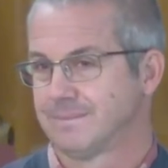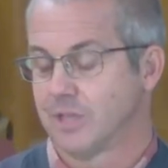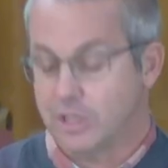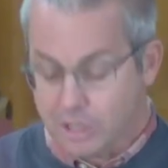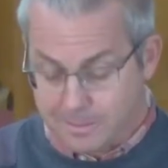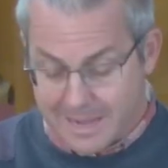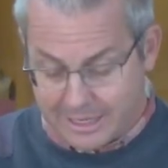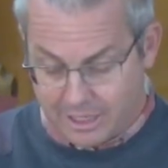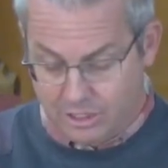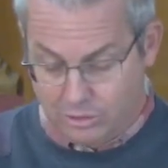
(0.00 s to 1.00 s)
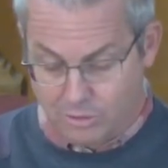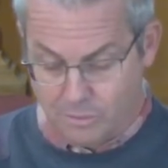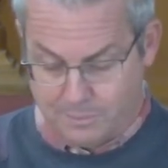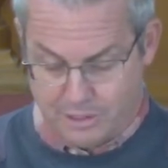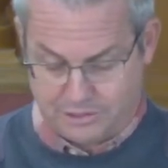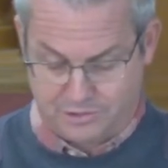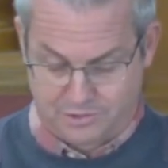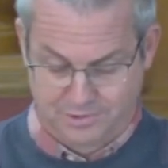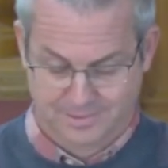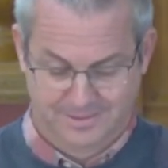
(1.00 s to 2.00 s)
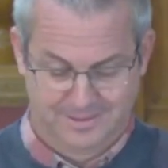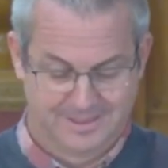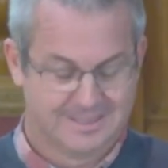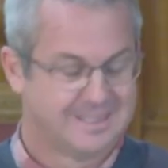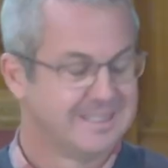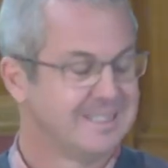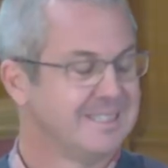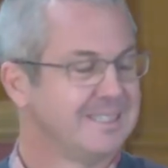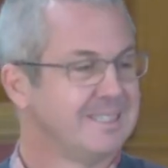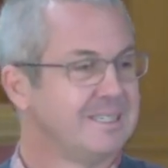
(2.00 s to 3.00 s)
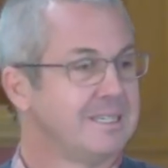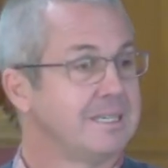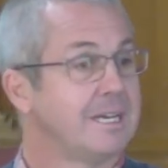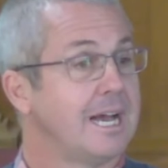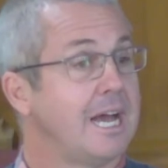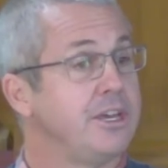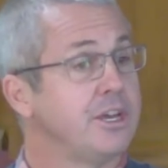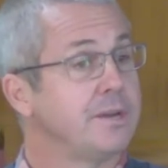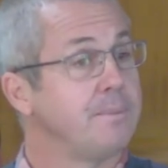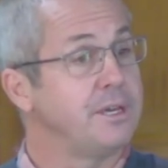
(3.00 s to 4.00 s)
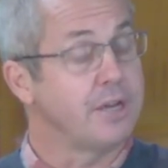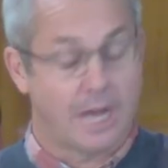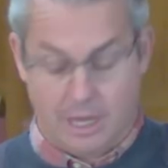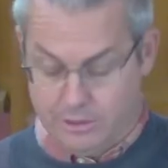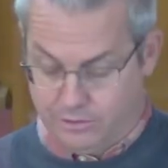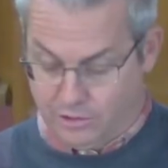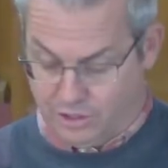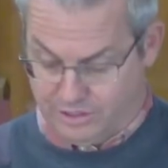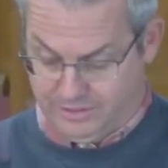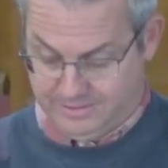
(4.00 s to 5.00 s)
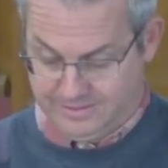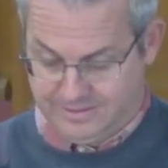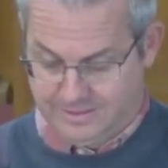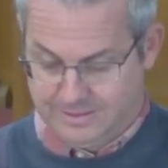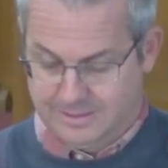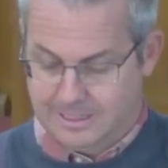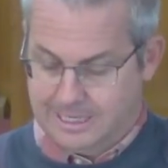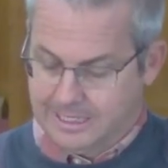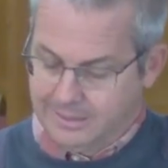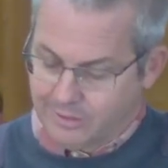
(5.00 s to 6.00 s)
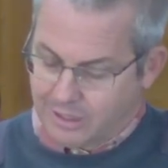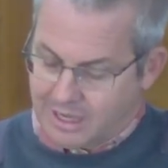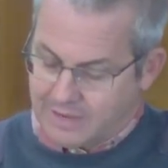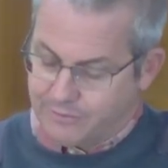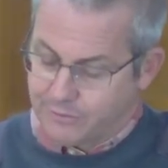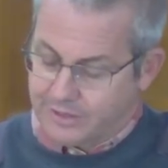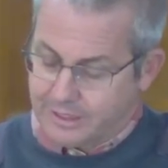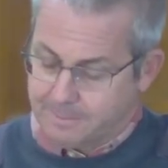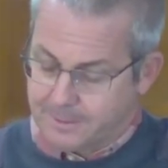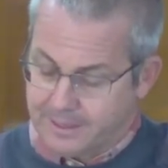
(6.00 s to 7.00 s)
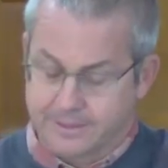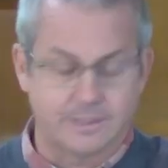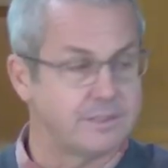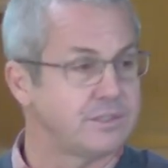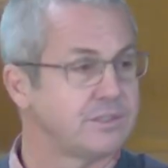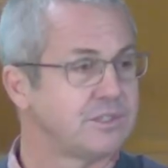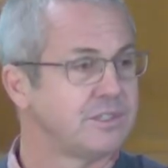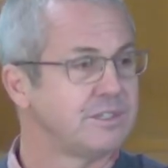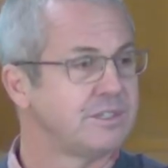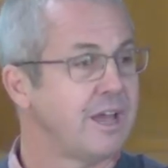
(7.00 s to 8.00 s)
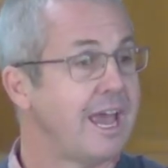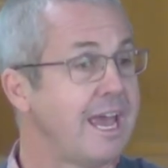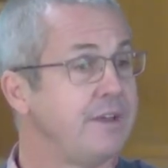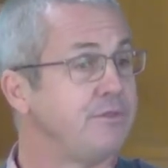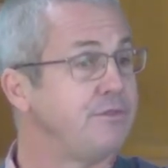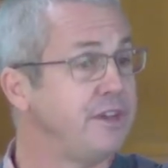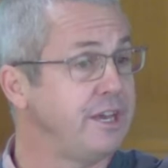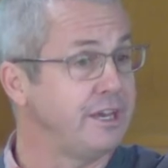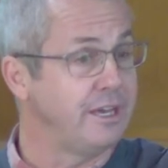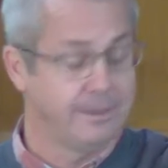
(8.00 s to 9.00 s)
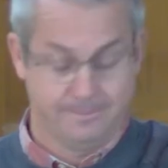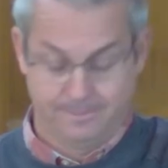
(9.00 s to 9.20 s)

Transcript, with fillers: Now, you can make it a little more personal. Are you going to be your own God and live a life of independence and fear?